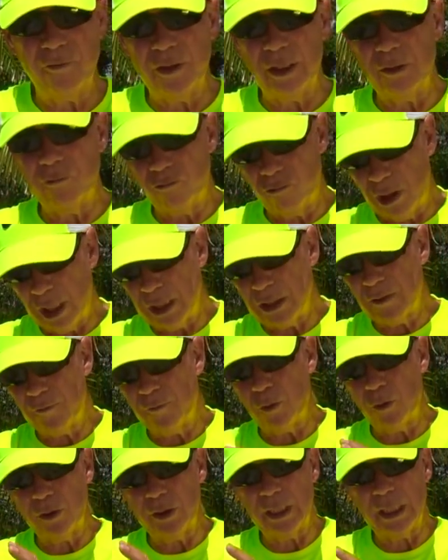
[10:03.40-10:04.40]
if it runs
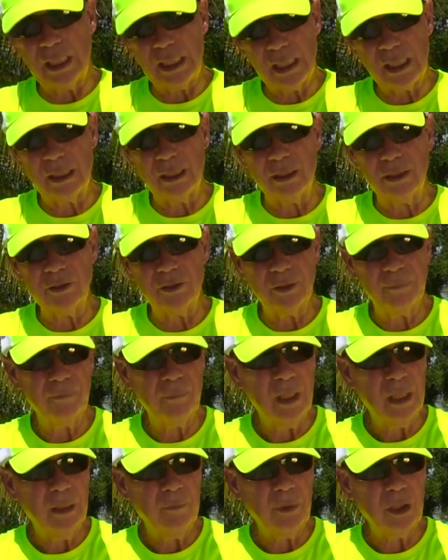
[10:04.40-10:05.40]
for a distance,
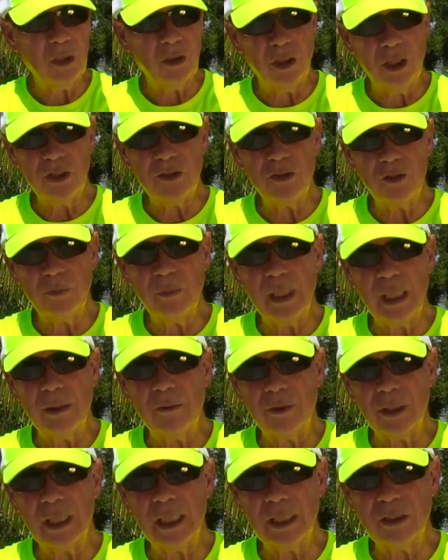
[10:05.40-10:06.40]
because you'd be
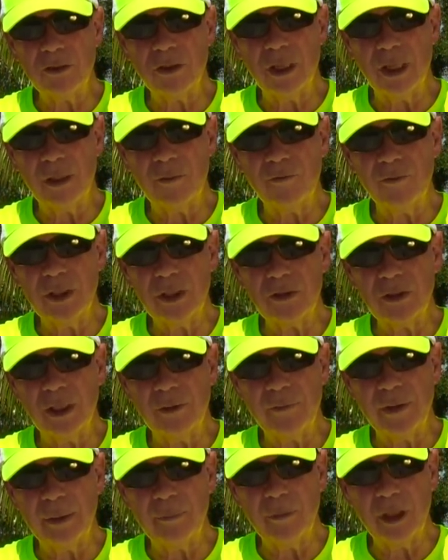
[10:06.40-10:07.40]
able to catch a lot of fish
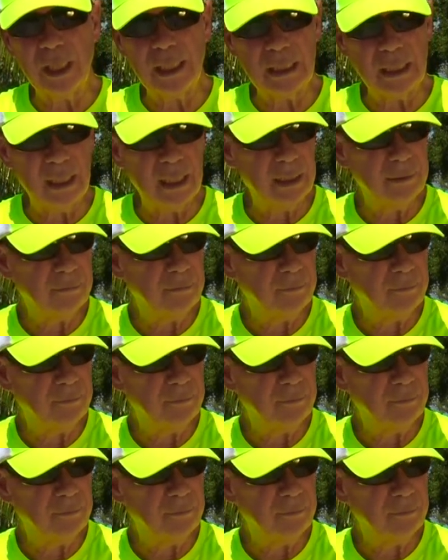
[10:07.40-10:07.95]
up at break line.